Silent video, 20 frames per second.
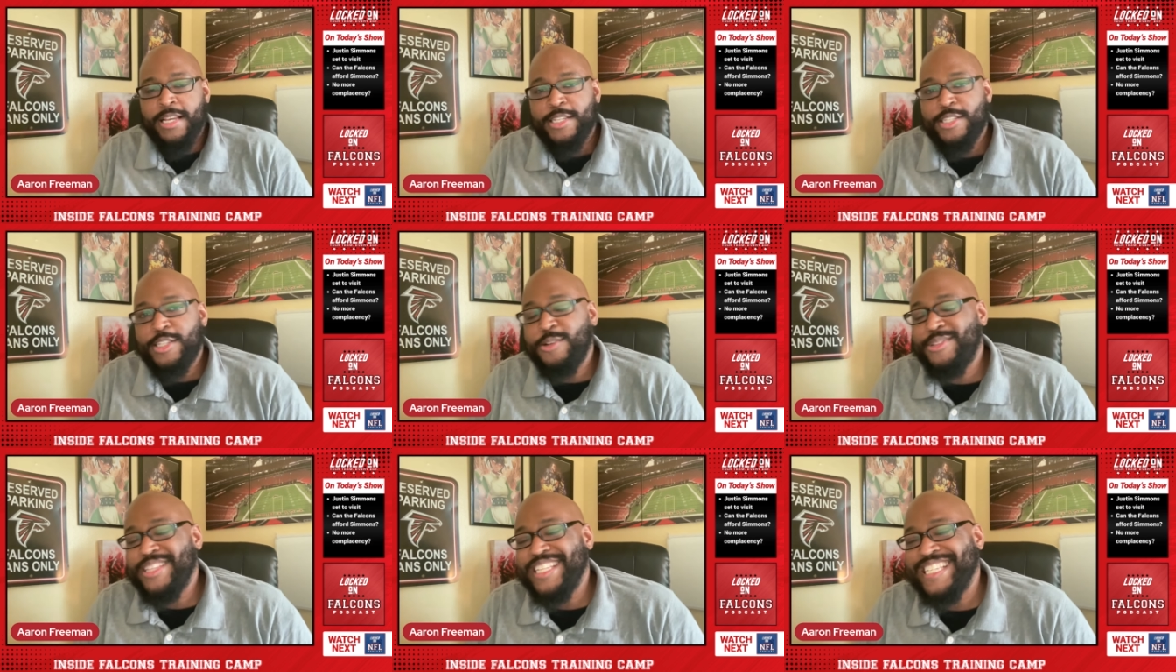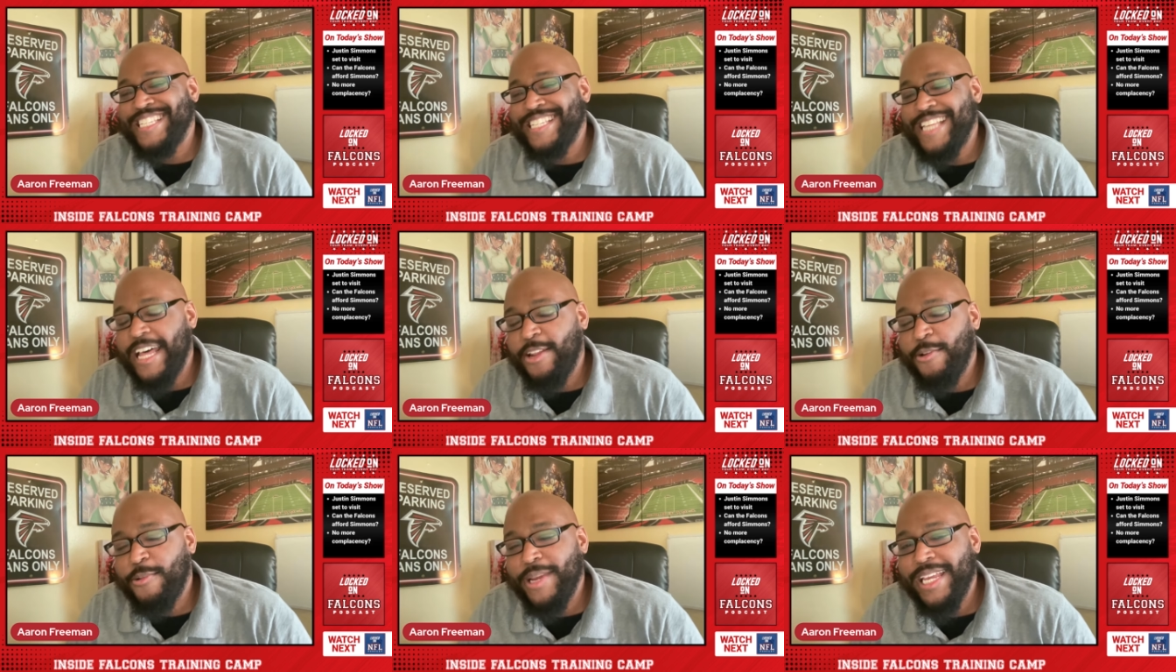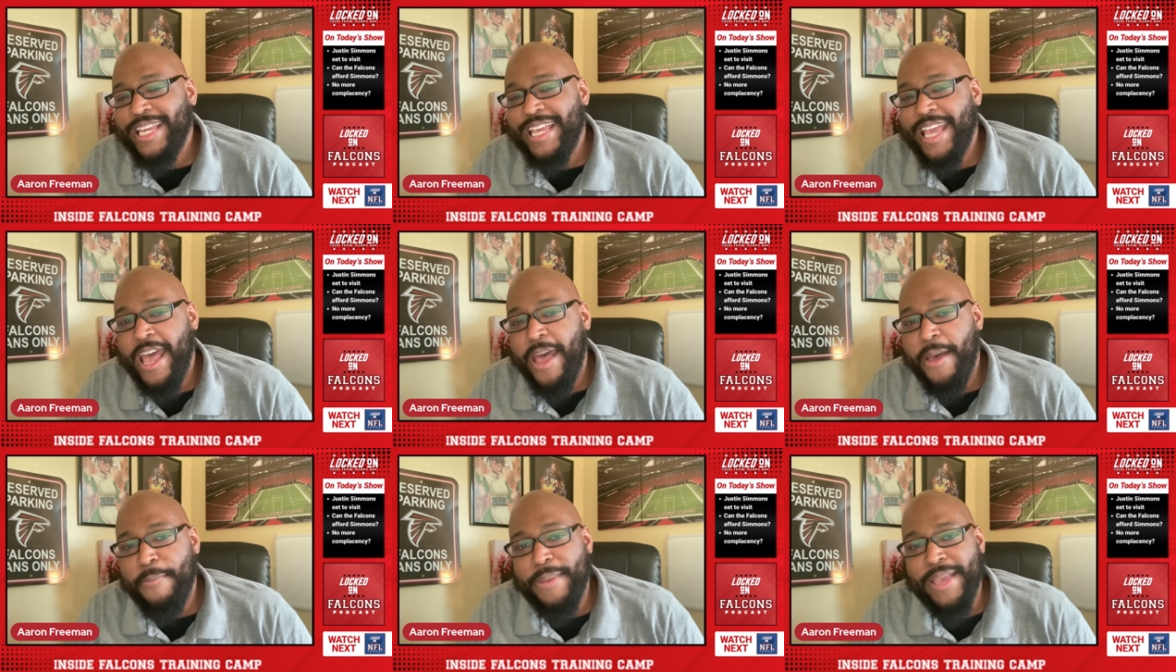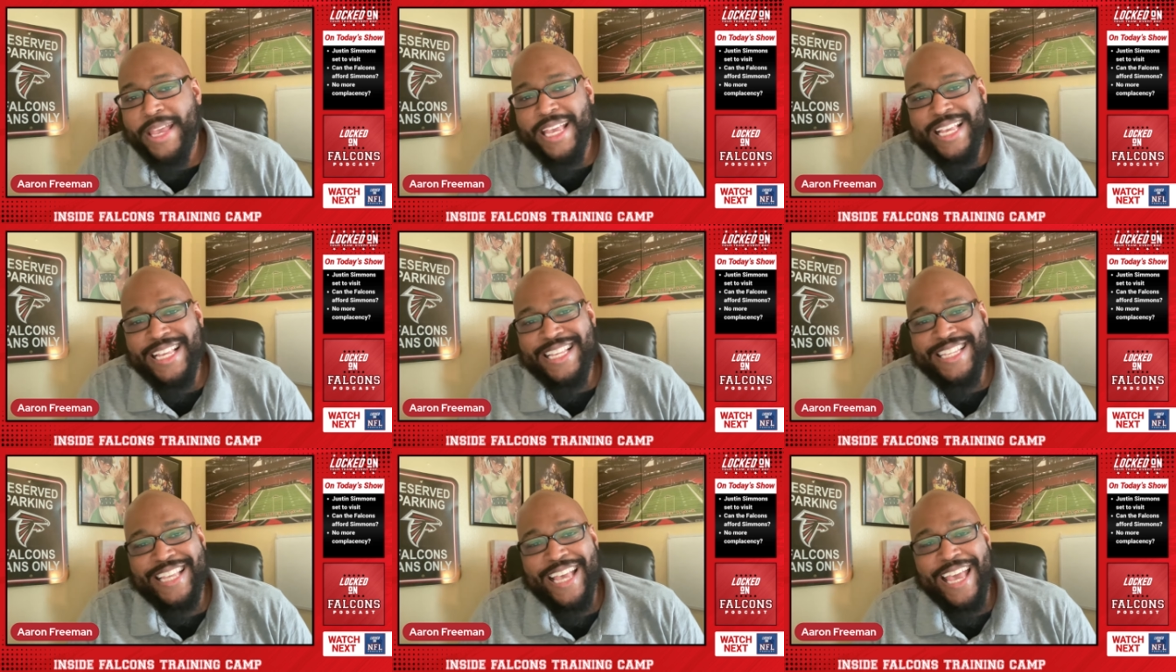So the salary cap
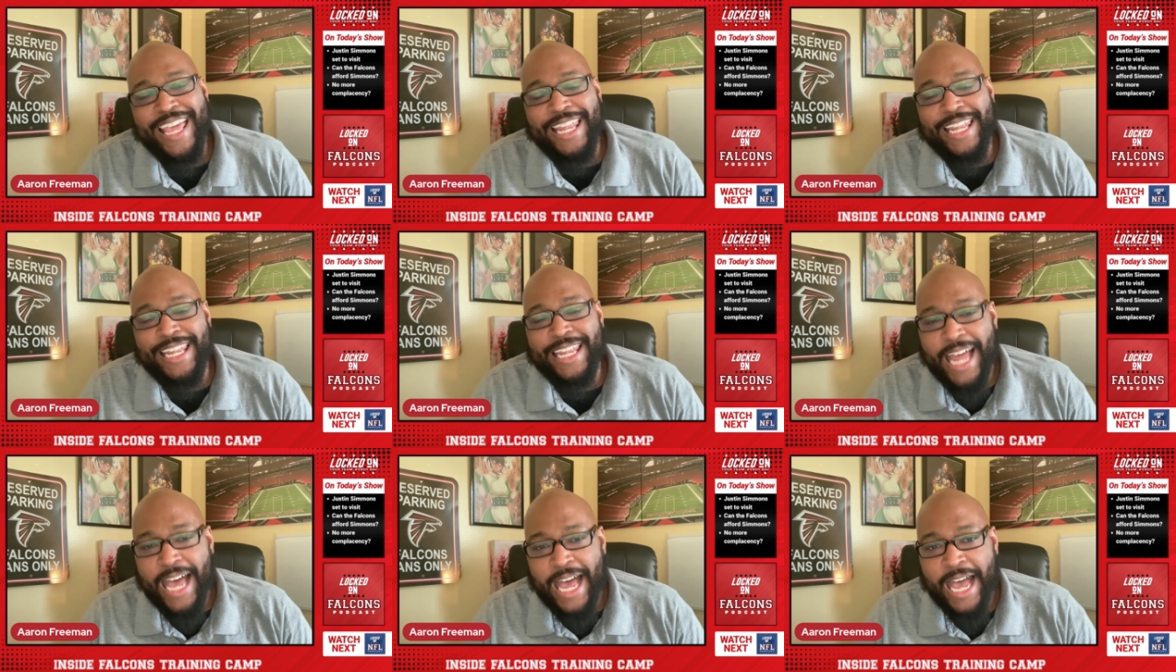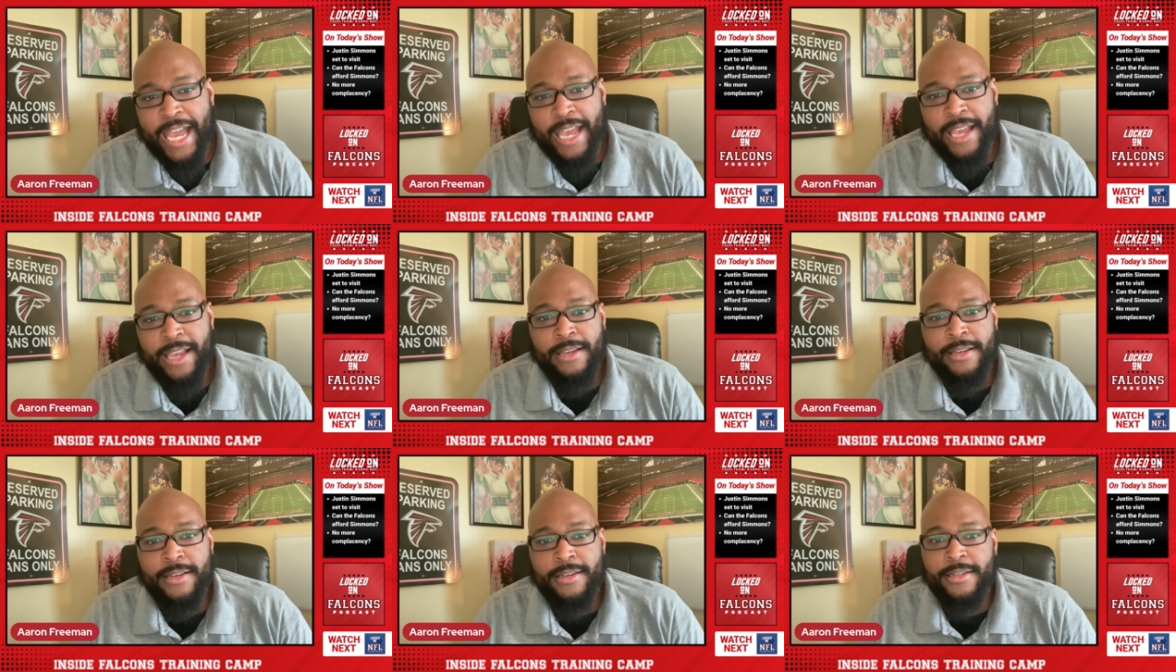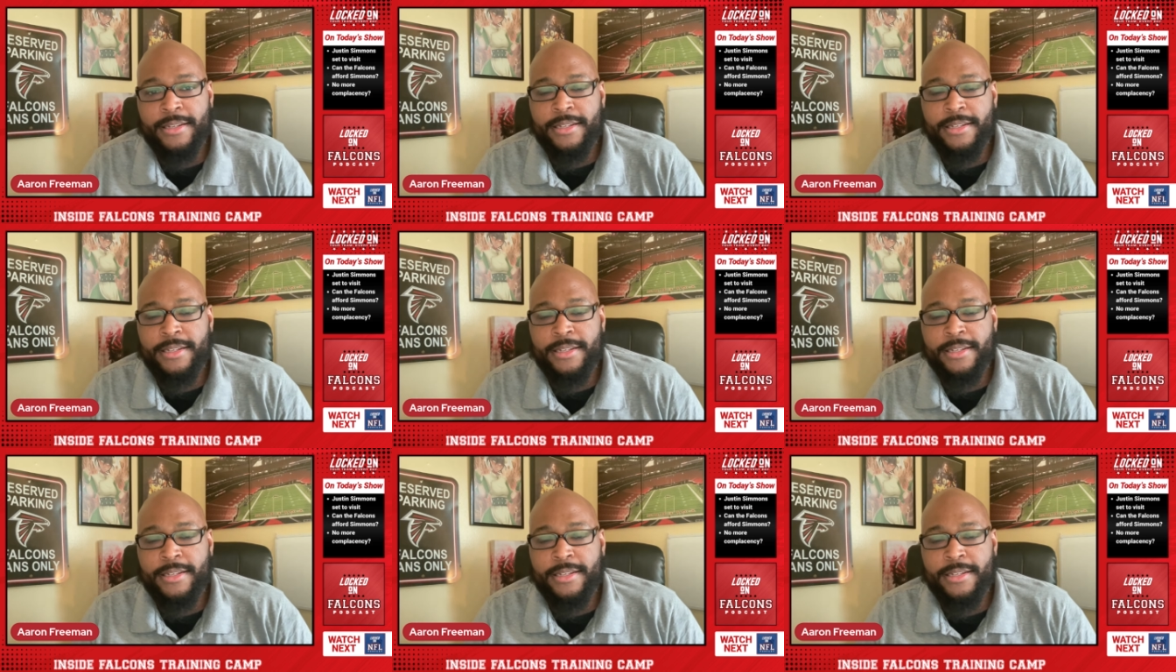is a lie.